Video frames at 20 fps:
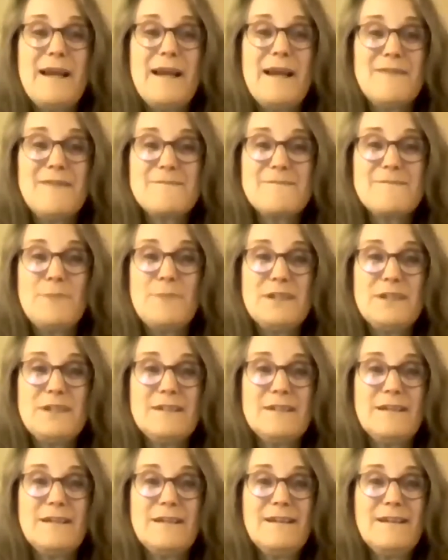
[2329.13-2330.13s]
you don't have any
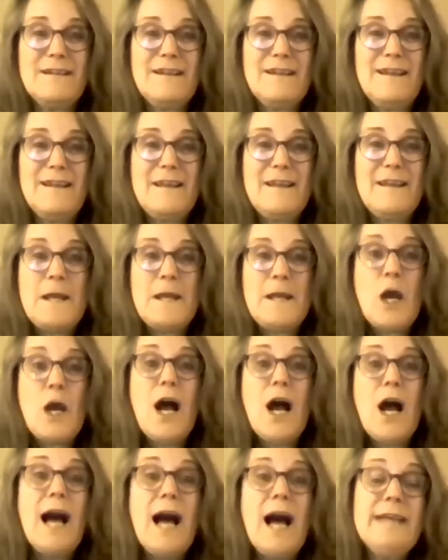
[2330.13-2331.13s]
public like
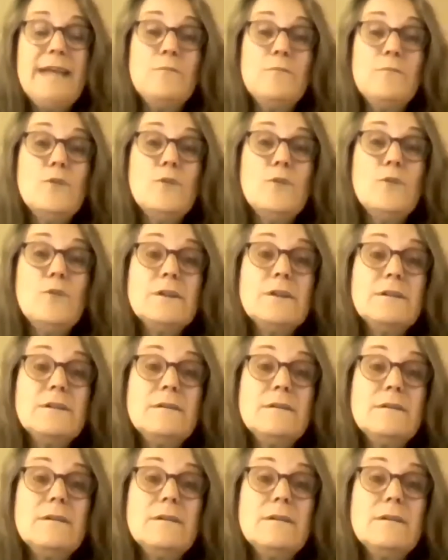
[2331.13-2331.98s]
Marie I, well,